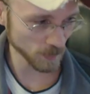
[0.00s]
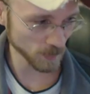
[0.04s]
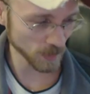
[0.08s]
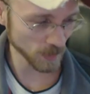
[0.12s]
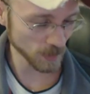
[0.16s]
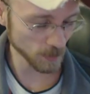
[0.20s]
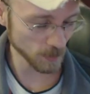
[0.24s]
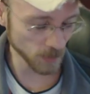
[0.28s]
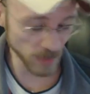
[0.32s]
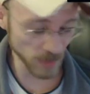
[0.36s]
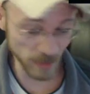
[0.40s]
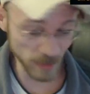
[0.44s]

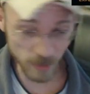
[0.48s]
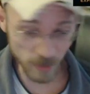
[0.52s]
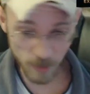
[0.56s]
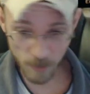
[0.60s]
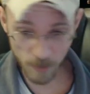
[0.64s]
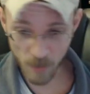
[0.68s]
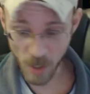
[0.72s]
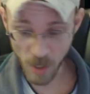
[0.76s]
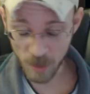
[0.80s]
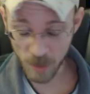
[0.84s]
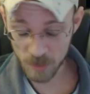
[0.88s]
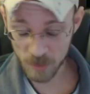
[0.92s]
Being an
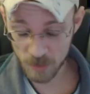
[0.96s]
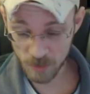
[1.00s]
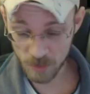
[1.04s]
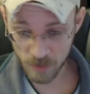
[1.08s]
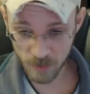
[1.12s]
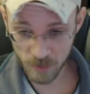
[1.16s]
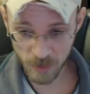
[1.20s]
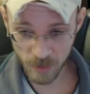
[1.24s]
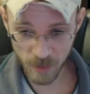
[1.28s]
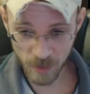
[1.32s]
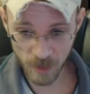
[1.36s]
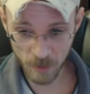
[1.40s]
imposter
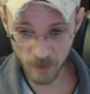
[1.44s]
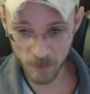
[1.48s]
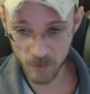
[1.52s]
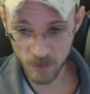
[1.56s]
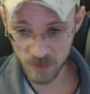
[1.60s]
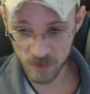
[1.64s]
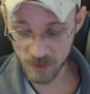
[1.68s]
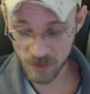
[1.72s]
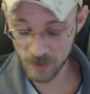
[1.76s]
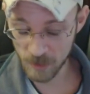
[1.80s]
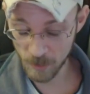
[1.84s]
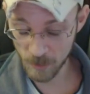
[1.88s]
and
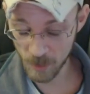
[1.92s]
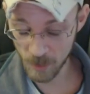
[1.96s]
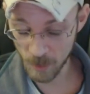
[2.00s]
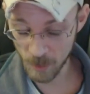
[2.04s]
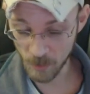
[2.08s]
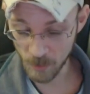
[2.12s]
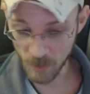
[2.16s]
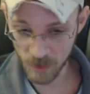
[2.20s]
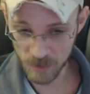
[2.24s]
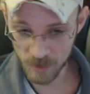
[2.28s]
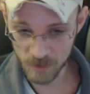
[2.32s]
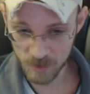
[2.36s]
pretending to be the
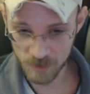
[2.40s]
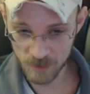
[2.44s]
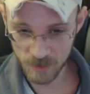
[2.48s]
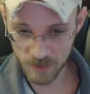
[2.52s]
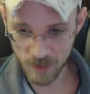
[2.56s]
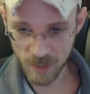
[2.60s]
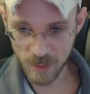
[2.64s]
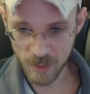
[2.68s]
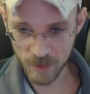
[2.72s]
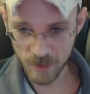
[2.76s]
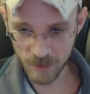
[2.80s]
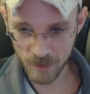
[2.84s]
prince.
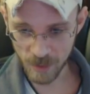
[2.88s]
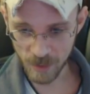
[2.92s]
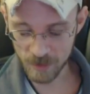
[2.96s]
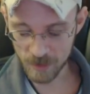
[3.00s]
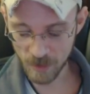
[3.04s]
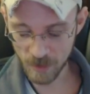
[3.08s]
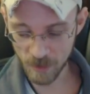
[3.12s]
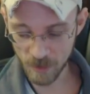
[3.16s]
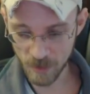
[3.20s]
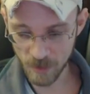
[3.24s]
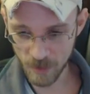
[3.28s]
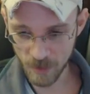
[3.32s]
That's how
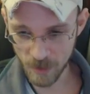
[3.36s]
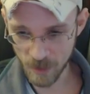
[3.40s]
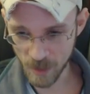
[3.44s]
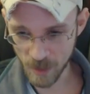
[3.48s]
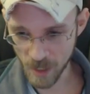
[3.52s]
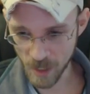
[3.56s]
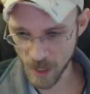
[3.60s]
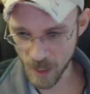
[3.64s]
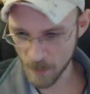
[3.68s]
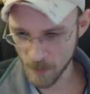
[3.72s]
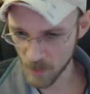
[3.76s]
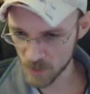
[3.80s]
they
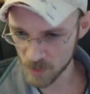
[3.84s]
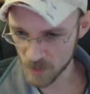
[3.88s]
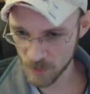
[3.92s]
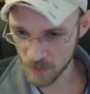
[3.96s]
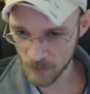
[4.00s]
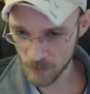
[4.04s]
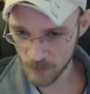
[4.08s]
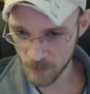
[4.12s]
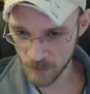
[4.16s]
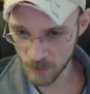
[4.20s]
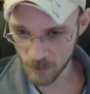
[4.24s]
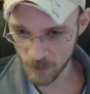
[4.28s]
ambush
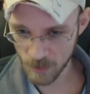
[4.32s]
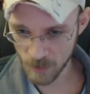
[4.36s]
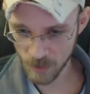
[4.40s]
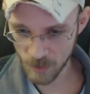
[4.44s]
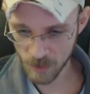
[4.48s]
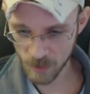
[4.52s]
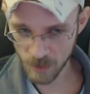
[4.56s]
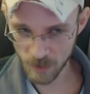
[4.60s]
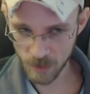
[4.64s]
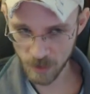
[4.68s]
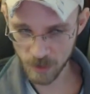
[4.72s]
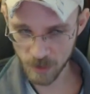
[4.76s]
them
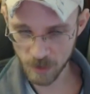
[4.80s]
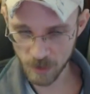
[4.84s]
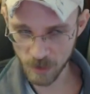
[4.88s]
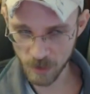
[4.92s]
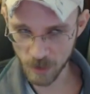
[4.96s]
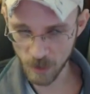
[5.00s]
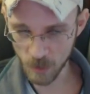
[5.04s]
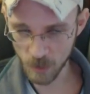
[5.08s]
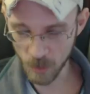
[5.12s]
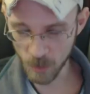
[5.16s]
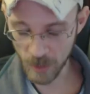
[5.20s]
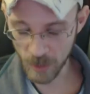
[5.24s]

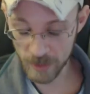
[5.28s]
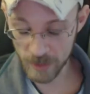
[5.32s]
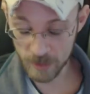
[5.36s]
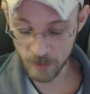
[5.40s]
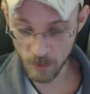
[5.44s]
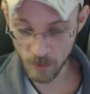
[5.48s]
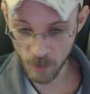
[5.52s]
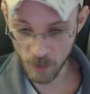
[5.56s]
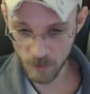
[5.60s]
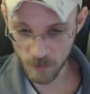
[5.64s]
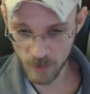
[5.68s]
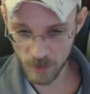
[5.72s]
late in the
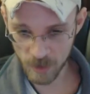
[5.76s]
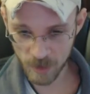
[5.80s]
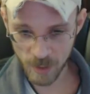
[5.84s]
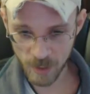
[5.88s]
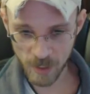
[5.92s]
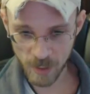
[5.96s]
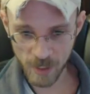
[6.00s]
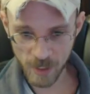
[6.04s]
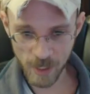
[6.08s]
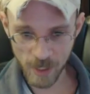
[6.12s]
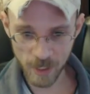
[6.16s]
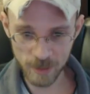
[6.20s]
movie.
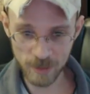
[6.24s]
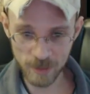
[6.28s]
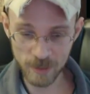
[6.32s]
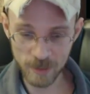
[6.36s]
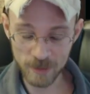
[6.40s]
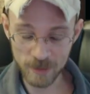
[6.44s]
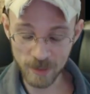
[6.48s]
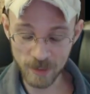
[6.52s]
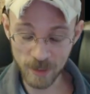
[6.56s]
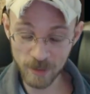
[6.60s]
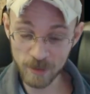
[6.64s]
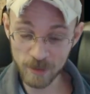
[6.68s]
And then at
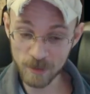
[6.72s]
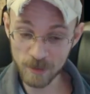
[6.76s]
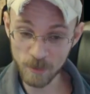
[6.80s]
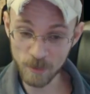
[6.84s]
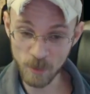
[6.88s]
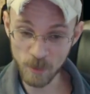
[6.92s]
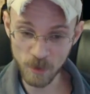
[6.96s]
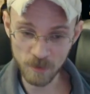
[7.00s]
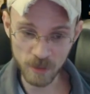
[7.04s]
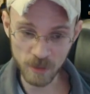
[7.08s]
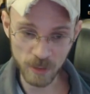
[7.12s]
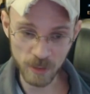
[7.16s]
the end of the
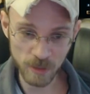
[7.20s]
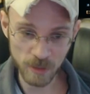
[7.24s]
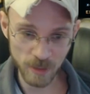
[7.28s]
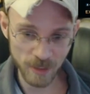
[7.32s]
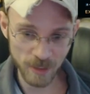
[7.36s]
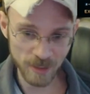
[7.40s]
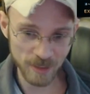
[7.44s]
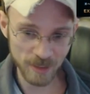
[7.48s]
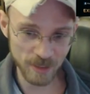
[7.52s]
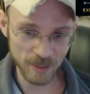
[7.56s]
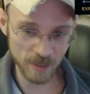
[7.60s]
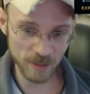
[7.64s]
movie,
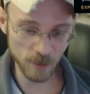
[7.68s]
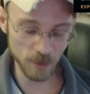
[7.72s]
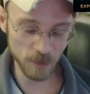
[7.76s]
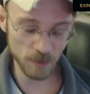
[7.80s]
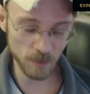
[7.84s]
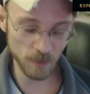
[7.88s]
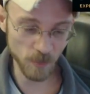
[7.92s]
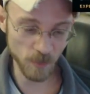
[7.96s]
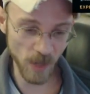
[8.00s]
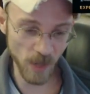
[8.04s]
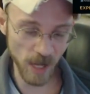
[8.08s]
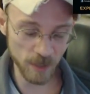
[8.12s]
he goes
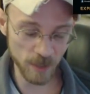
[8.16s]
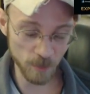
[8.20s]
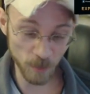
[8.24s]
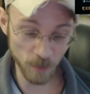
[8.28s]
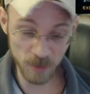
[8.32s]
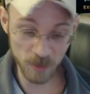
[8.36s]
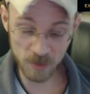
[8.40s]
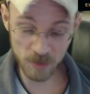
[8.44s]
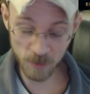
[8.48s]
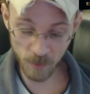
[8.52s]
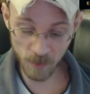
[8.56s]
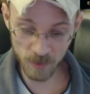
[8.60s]
back, once
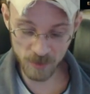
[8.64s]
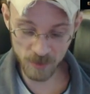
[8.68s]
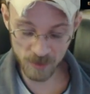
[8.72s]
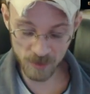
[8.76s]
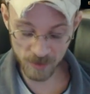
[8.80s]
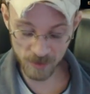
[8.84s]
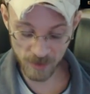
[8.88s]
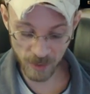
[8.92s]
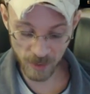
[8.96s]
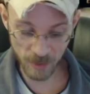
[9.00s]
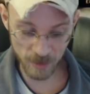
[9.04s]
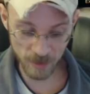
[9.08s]
the prince is
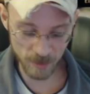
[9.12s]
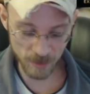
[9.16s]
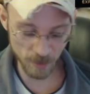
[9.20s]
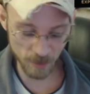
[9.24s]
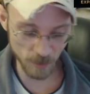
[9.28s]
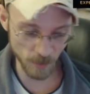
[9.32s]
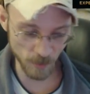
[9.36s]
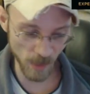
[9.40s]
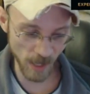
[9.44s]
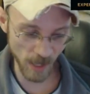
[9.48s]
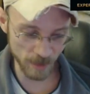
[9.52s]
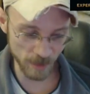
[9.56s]
dead, he goes
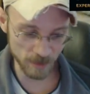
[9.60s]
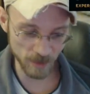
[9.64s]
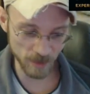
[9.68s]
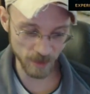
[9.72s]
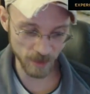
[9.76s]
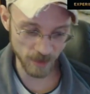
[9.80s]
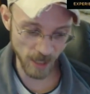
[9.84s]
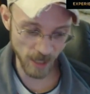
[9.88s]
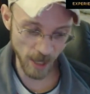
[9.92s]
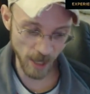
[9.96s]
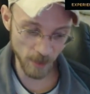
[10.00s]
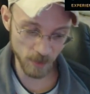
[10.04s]
back to the
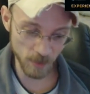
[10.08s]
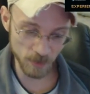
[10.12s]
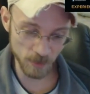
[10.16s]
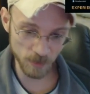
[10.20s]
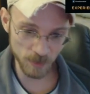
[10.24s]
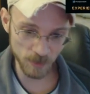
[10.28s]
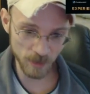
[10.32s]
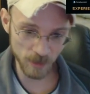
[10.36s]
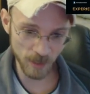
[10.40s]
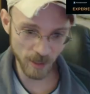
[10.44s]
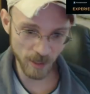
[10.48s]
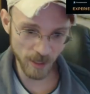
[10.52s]
capital
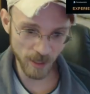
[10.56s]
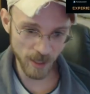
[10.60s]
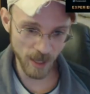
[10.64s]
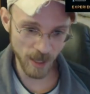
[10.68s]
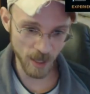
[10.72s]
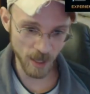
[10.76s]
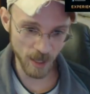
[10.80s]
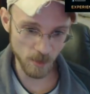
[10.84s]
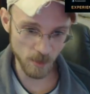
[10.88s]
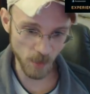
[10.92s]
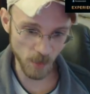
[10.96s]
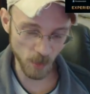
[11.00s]

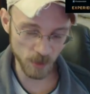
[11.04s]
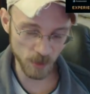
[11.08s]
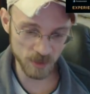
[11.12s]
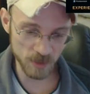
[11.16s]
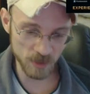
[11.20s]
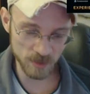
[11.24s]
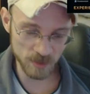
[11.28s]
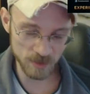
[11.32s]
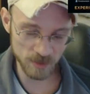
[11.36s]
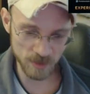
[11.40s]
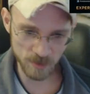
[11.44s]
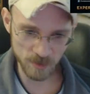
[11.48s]
and
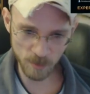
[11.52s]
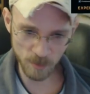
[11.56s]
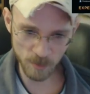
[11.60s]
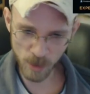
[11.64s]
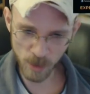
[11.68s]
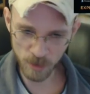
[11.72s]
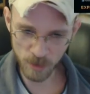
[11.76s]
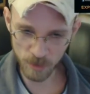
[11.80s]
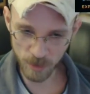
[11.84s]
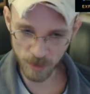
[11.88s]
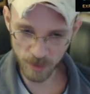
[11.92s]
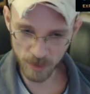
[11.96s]
poisons his
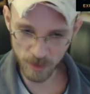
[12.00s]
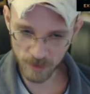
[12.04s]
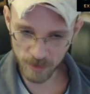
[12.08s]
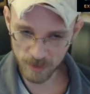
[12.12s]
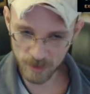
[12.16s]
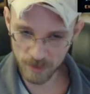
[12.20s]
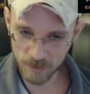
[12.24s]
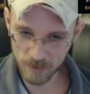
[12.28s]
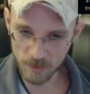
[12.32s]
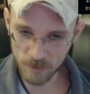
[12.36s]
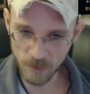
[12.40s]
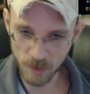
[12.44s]
mother. I think
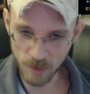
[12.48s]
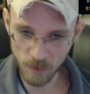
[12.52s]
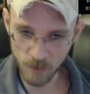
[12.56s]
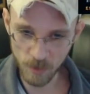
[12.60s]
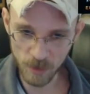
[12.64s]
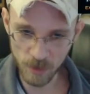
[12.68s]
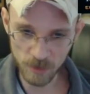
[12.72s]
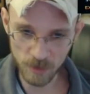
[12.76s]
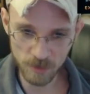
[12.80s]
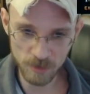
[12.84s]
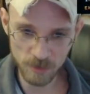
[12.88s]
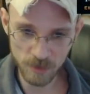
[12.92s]
that's who that
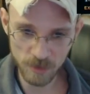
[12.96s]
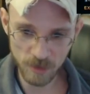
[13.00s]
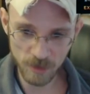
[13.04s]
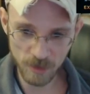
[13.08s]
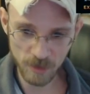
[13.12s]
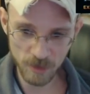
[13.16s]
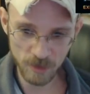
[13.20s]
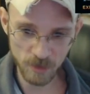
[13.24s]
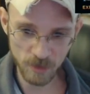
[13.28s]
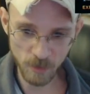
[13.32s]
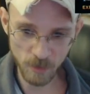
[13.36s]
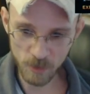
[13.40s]
was.
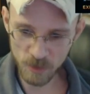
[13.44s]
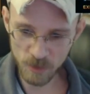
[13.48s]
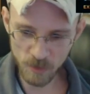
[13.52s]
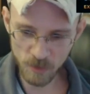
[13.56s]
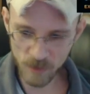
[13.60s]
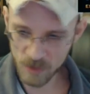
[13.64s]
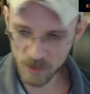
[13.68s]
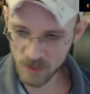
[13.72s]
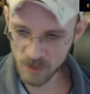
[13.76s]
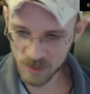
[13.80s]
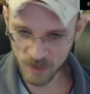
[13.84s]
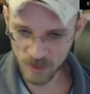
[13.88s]
So I'm assuming
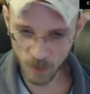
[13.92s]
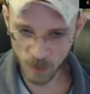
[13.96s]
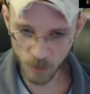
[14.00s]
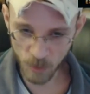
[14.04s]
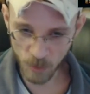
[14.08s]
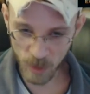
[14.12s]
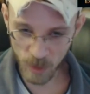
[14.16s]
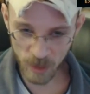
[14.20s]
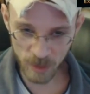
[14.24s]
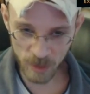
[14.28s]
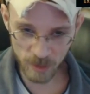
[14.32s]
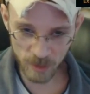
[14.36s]
she's the
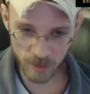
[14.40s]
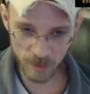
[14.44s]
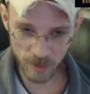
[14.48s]
queen.